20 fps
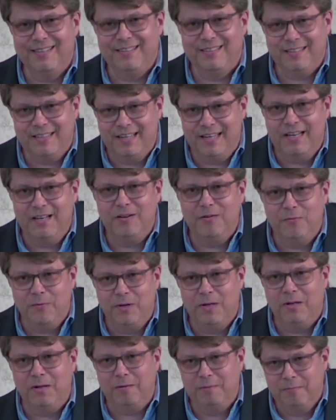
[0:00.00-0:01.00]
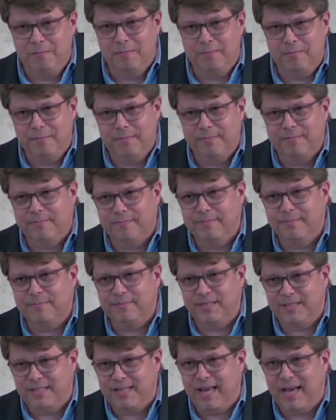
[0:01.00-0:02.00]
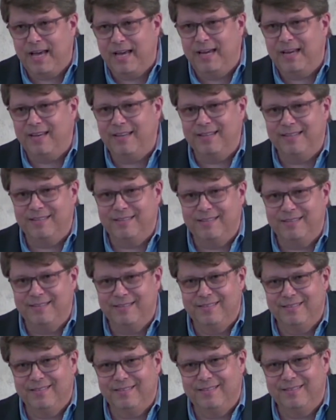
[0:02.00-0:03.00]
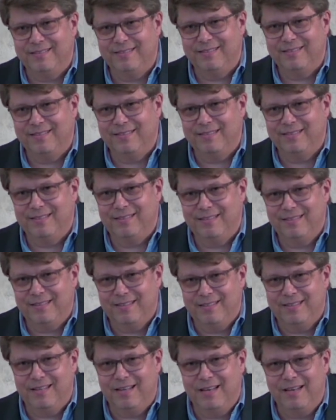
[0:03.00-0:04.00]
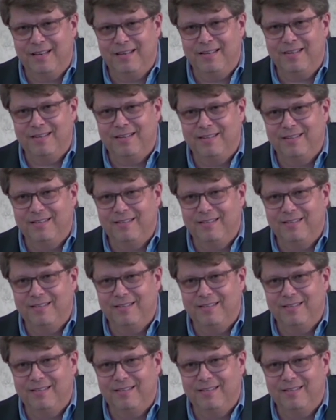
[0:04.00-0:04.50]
sin will stay sin.